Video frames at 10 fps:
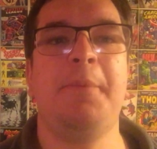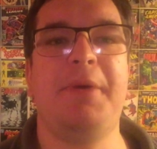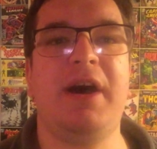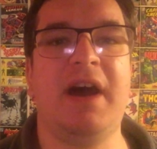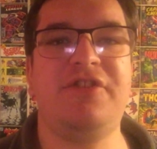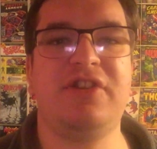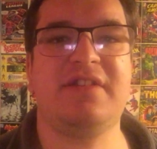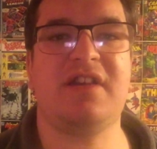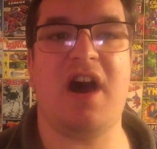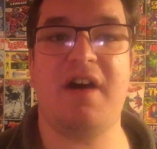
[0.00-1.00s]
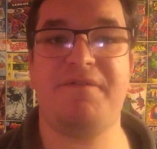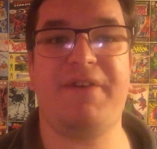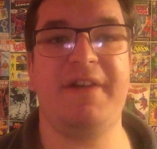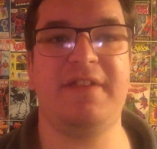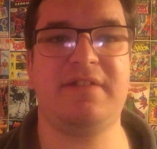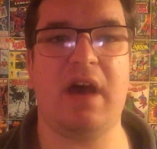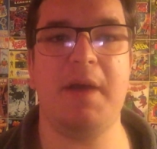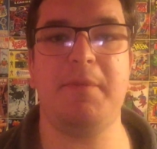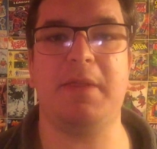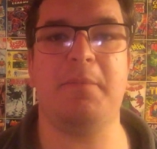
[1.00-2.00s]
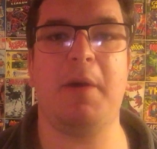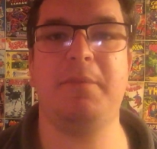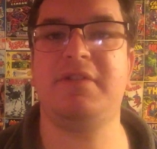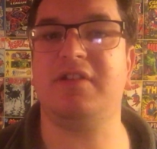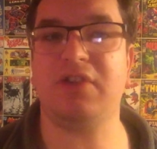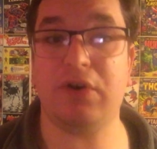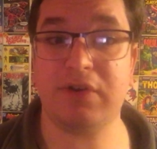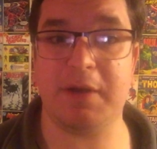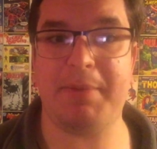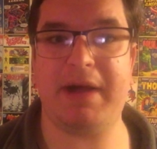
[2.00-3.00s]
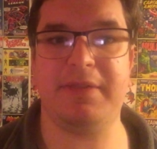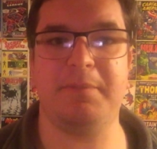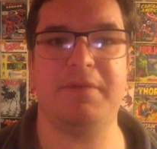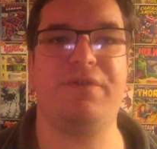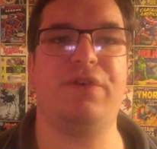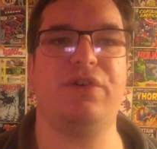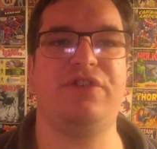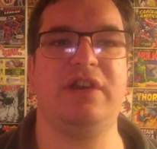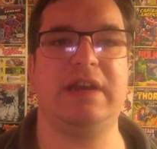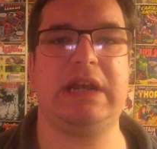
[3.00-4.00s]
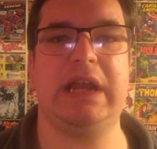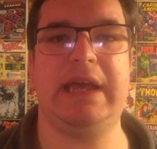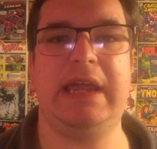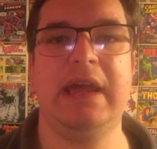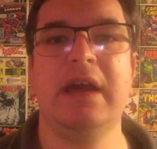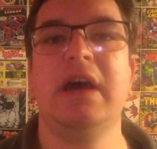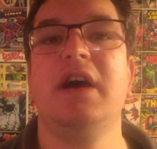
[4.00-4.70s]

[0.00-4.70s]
but I just can't find the time at the moment to talk about them, unfortunately.